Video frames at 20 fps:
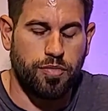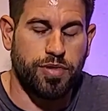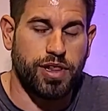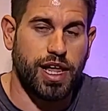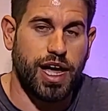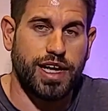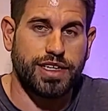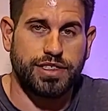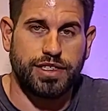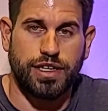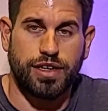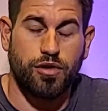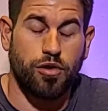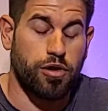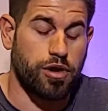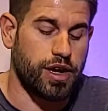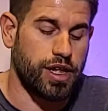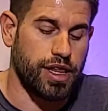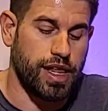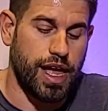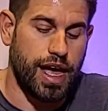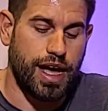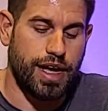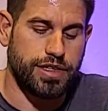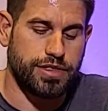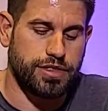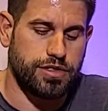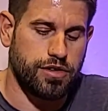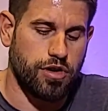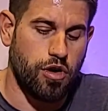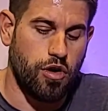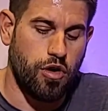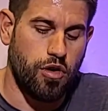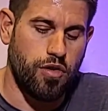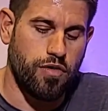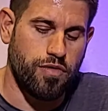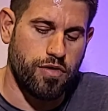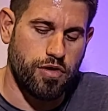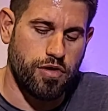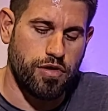plastic or glass
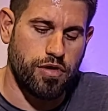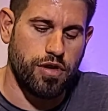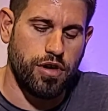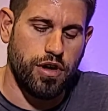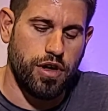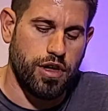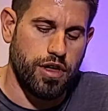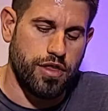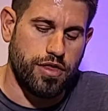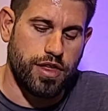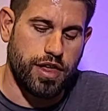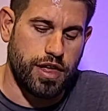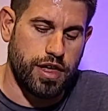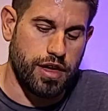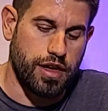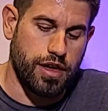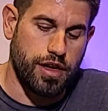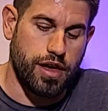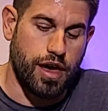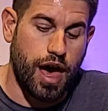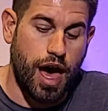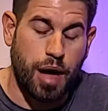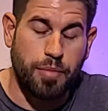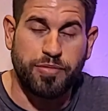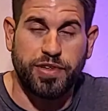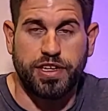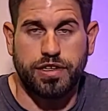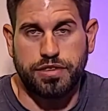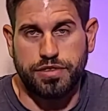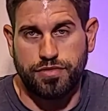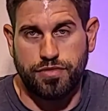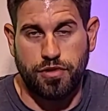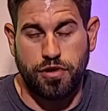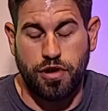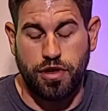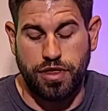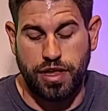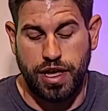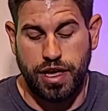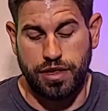over the optics for
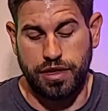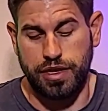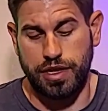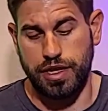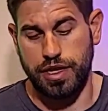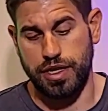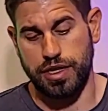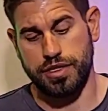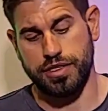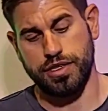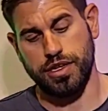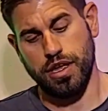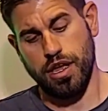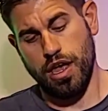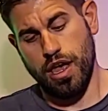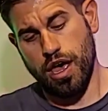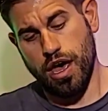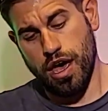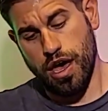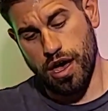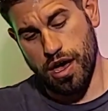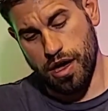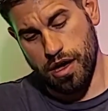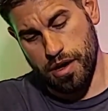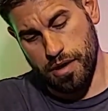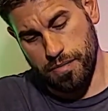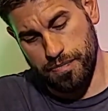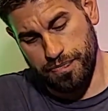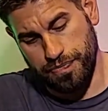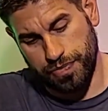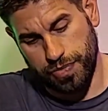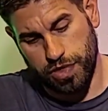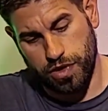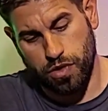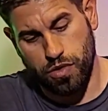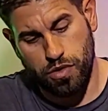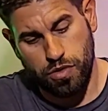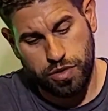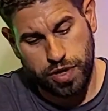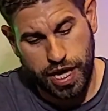all the LEDs. The
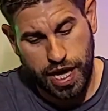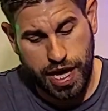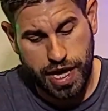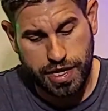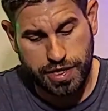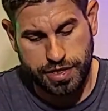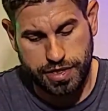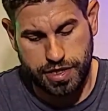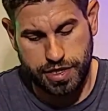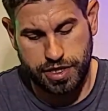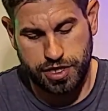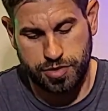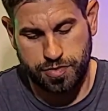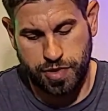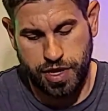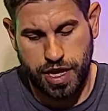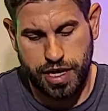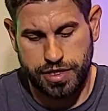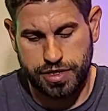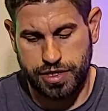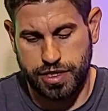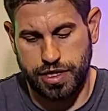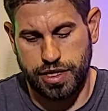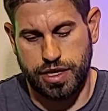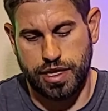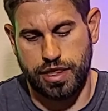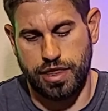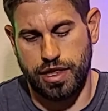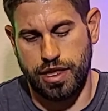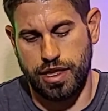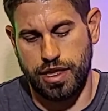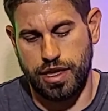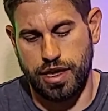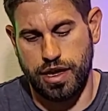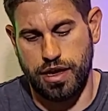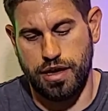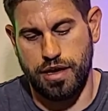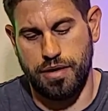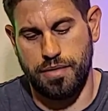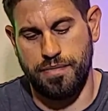whole case is plastic.
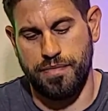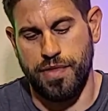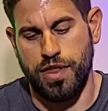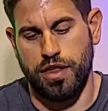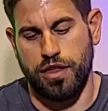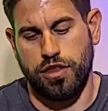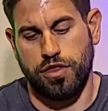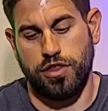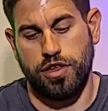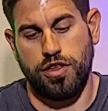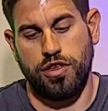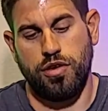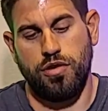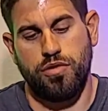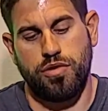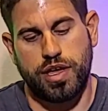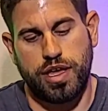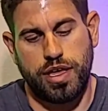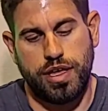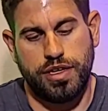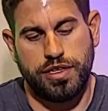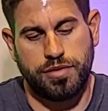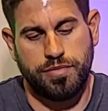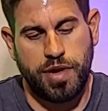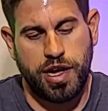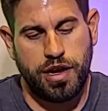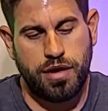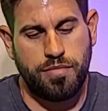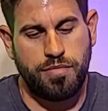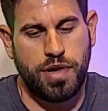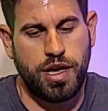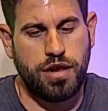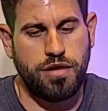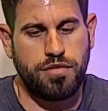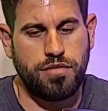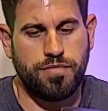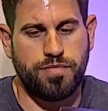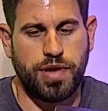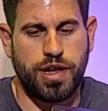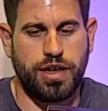The yoke is made of
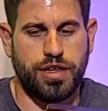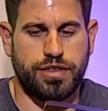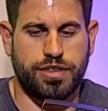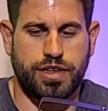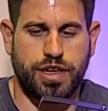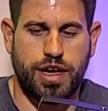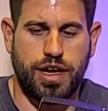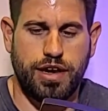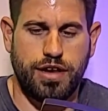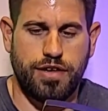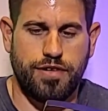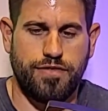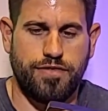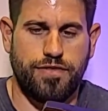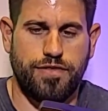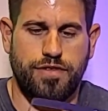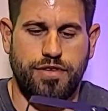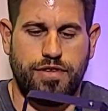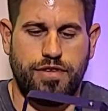metal, but it's a